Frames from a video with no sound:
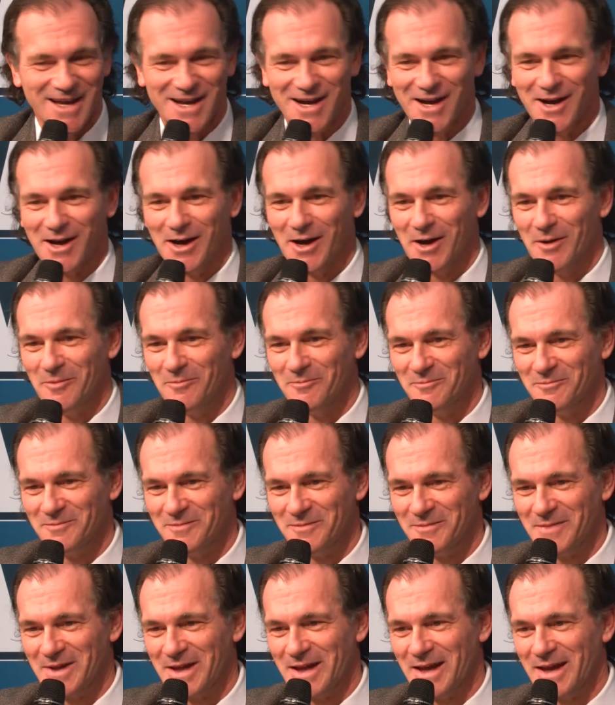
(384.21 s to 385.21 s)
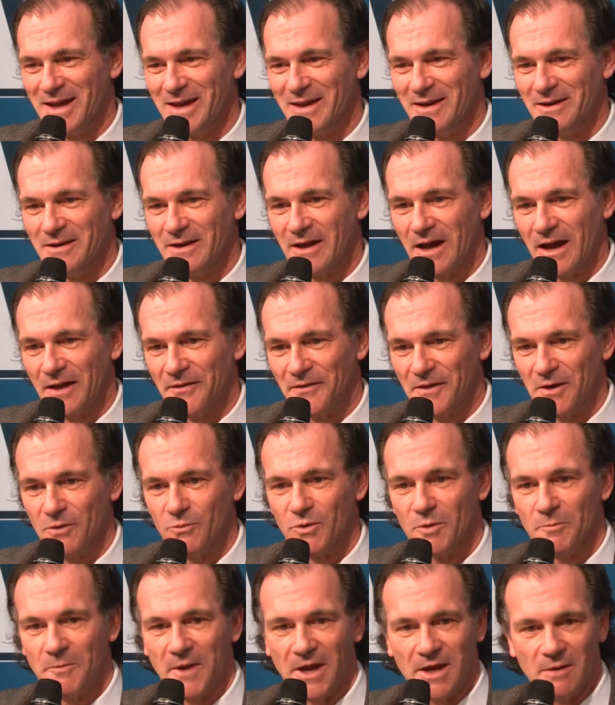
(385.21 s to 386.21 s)
And I think
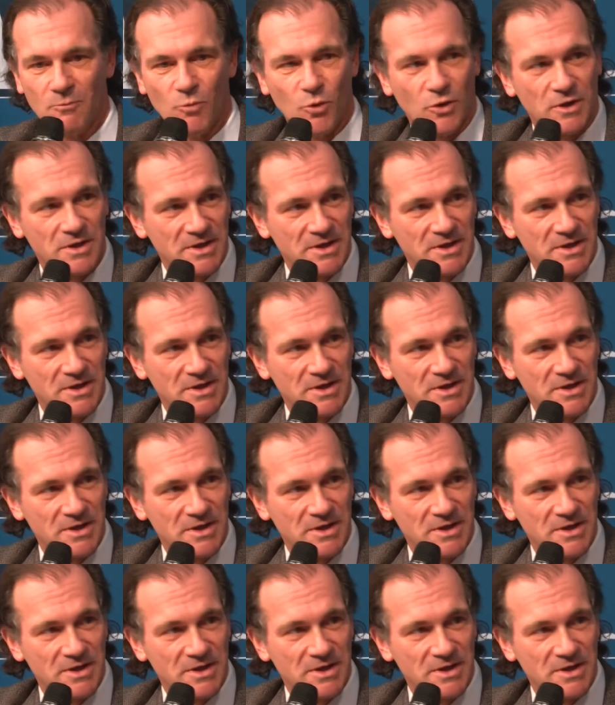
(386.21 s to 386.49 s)
we're paying more